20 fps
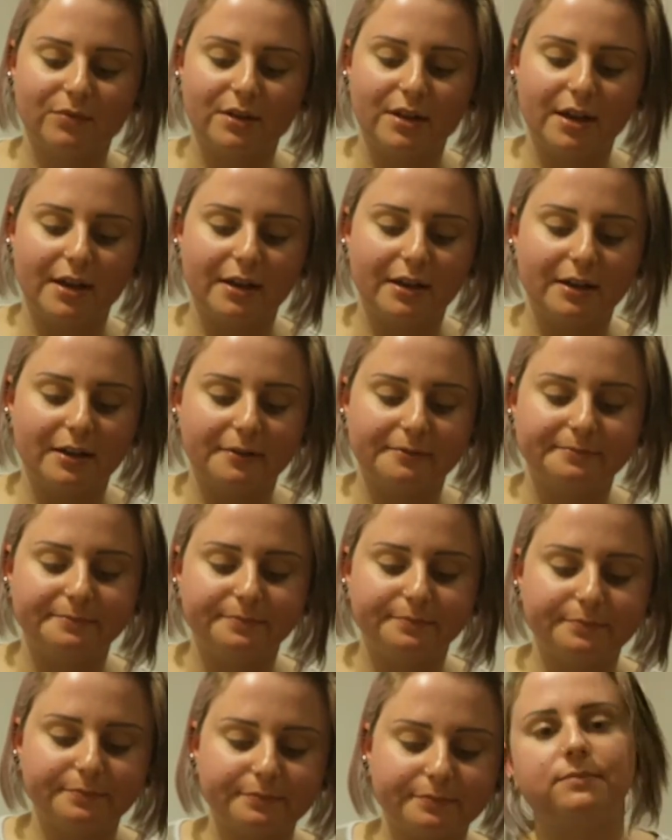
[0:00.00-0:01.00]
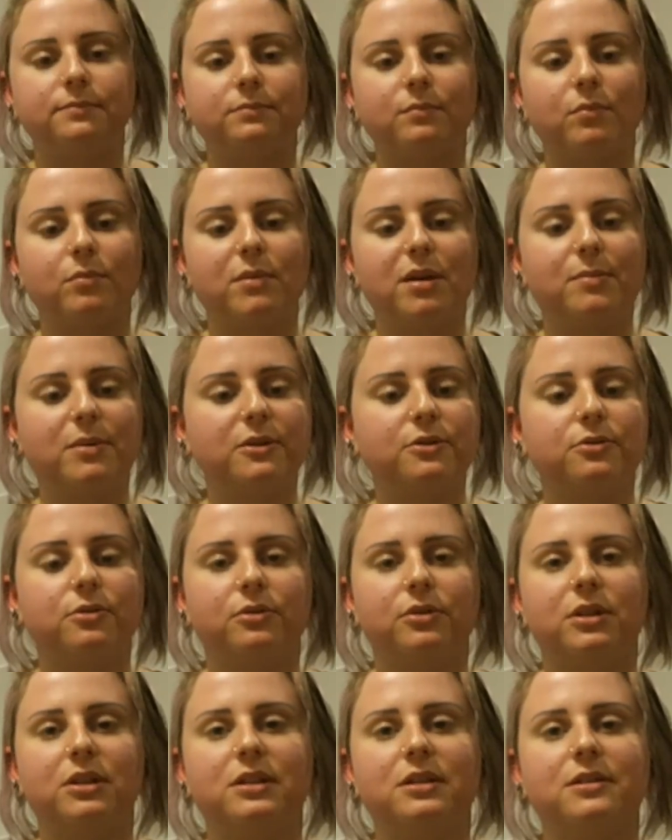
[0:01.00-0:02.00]
Yay. Maybe
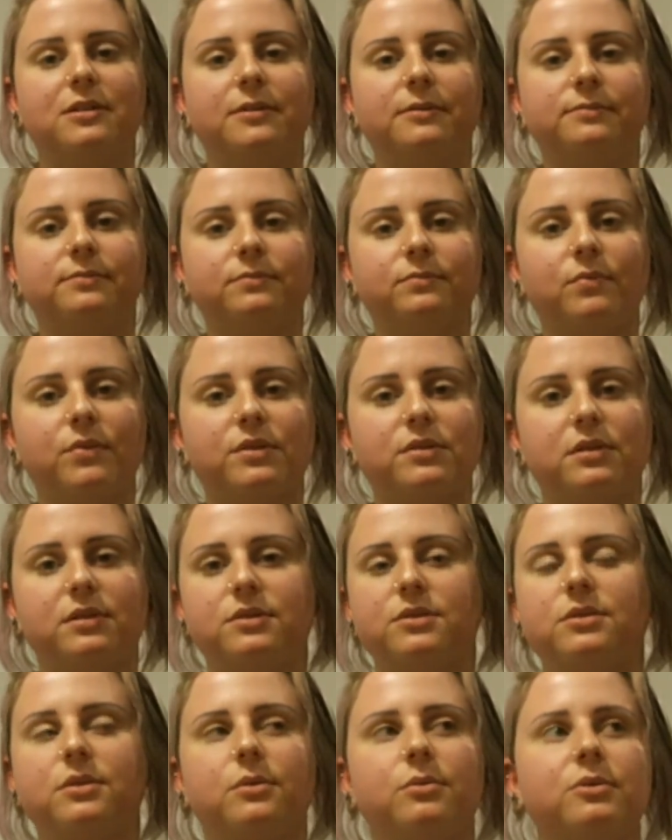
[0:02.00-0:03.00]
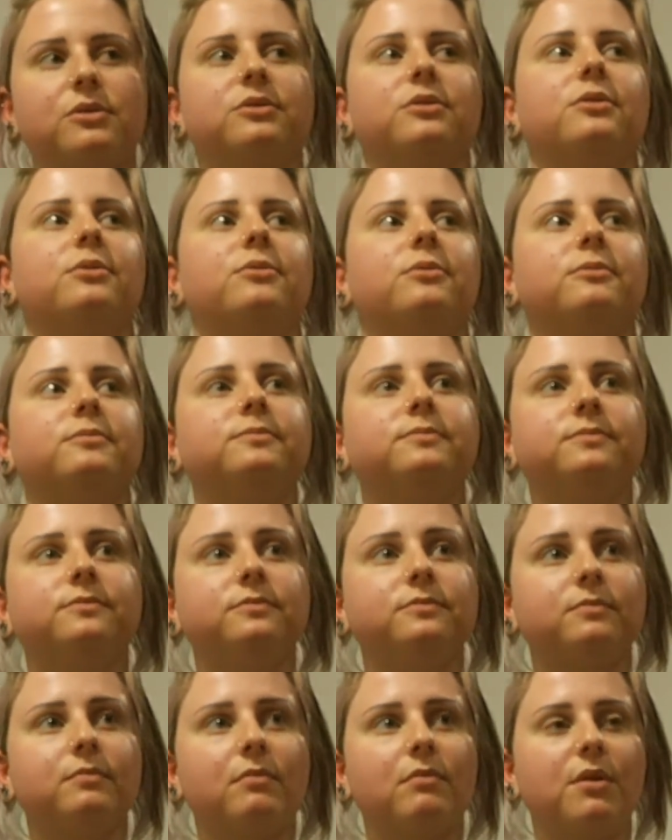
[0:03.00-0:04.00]
tortilla isn't so well known
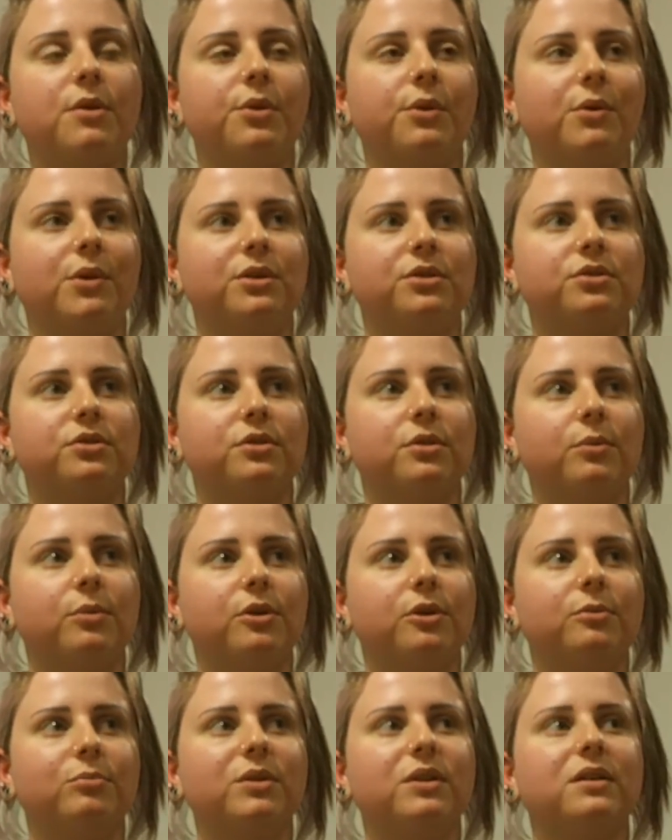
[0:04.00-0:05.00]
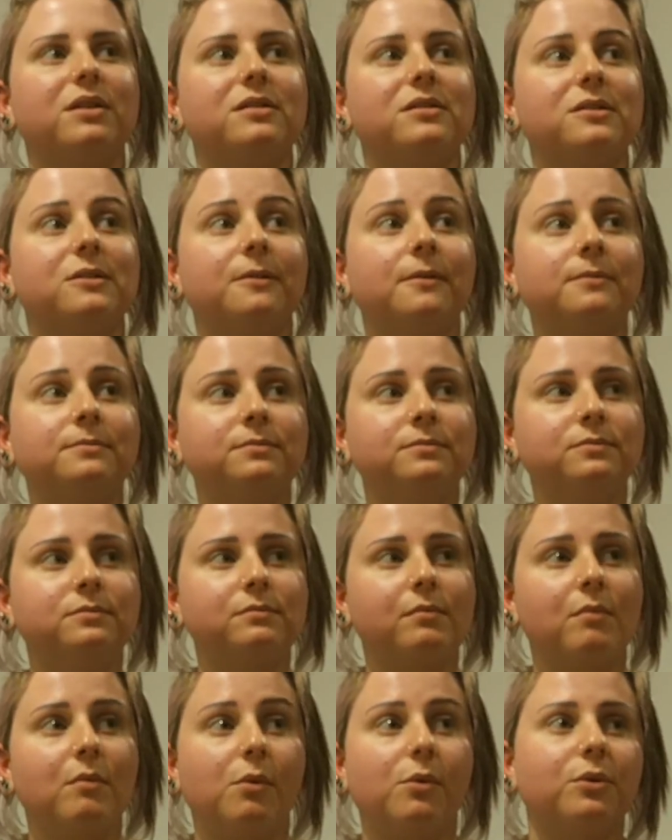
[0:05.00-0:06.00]
in the rest of the world
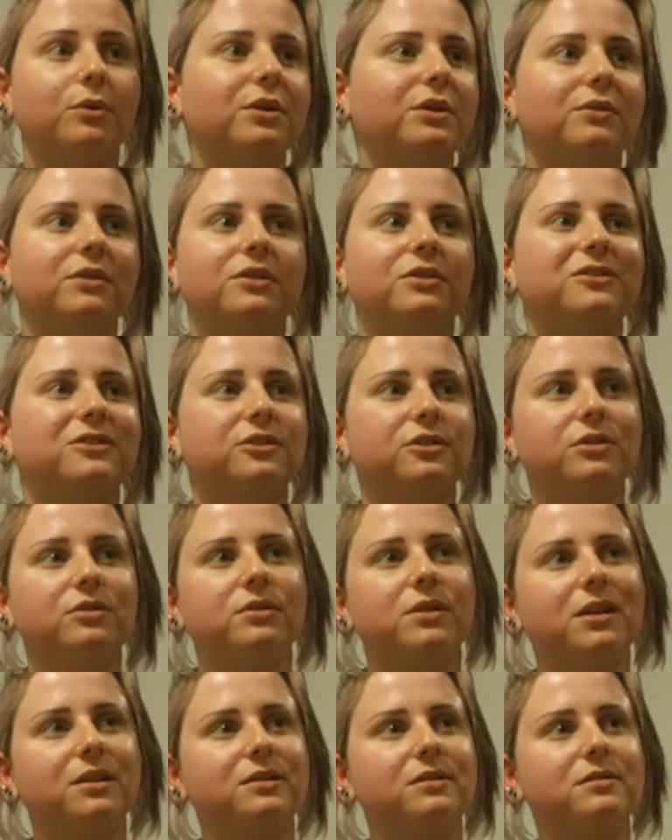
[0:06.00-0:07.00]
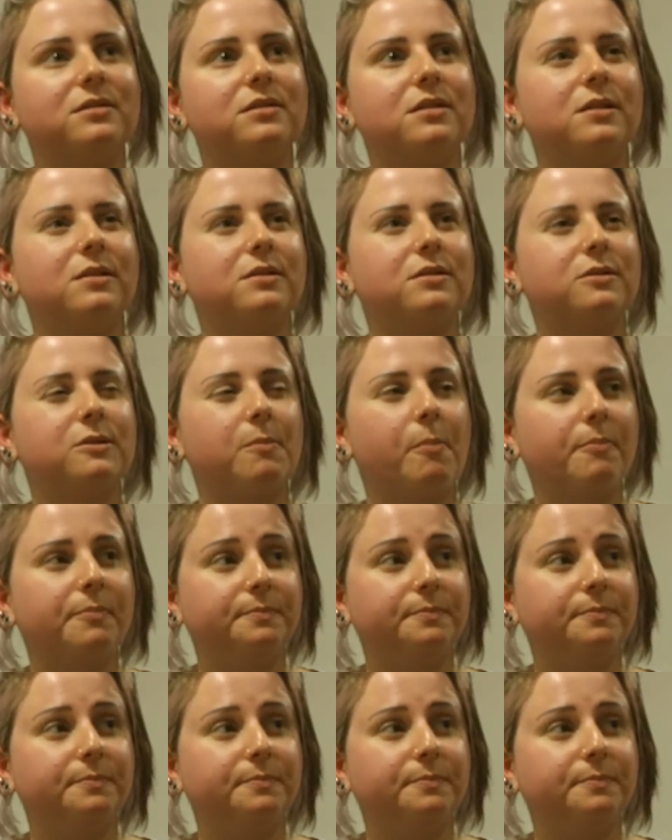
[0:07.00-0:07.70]
or even just the United States,